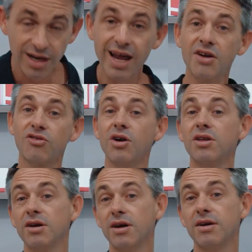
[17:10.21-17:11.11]
Later on
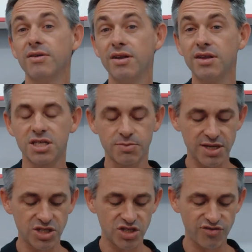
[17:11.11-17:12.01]
in this
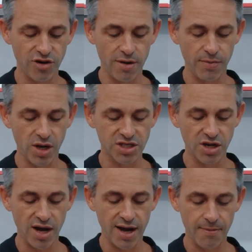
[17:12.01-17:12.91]
message from
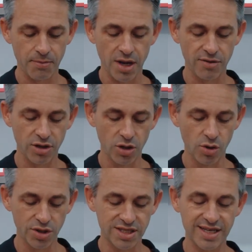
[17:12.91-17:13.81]
Isaiah, the
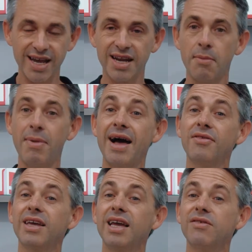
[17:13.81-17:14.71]
Lord said about the
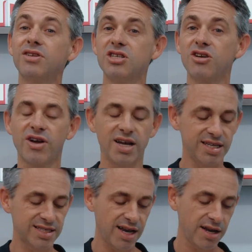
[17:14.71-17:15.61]
king of Assyria, he
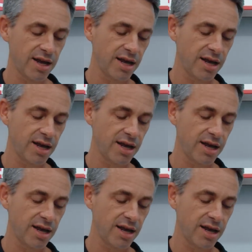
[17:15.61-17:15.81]
said,